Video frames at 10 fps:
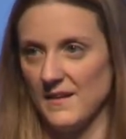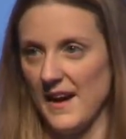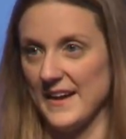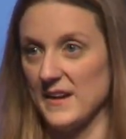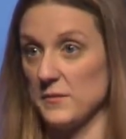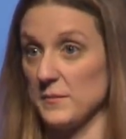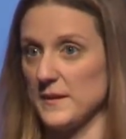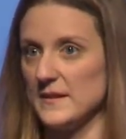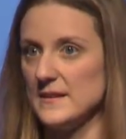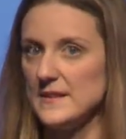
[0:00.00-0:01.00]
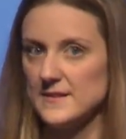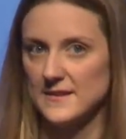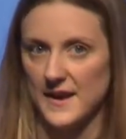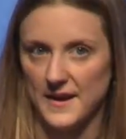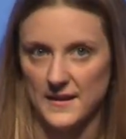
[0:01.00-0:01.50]
I get really
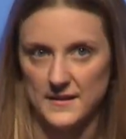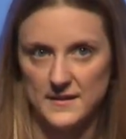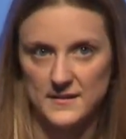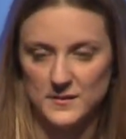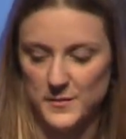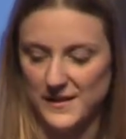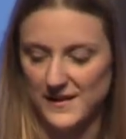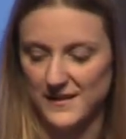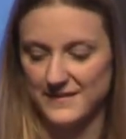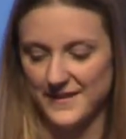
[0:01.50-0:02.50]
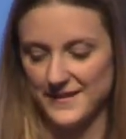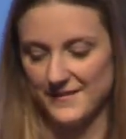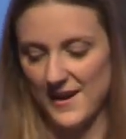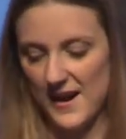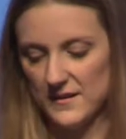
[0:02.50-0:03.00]
scared speaking in front of
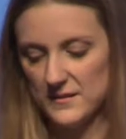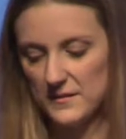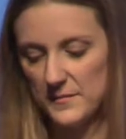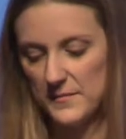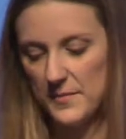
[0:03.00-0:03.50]
crowds.